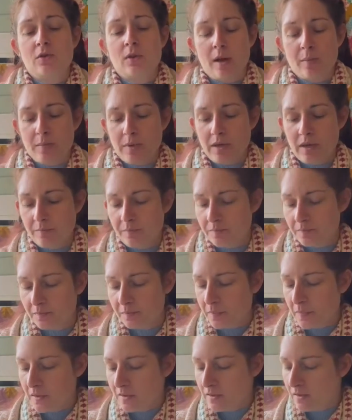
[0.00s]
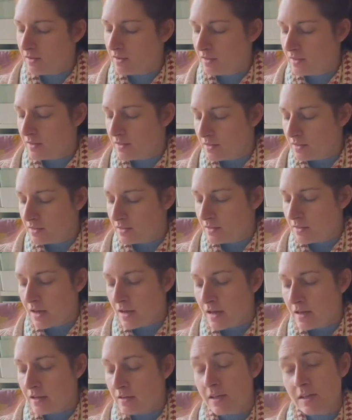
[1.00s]
happy.
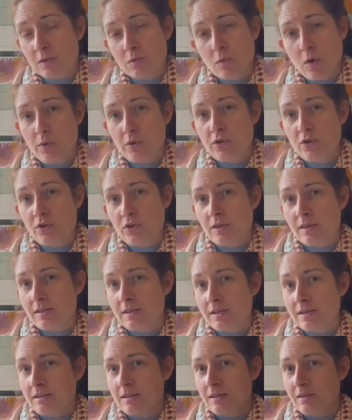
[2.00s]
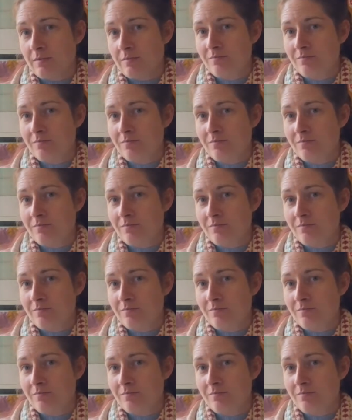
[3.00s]
And that's why we do this, isn't it?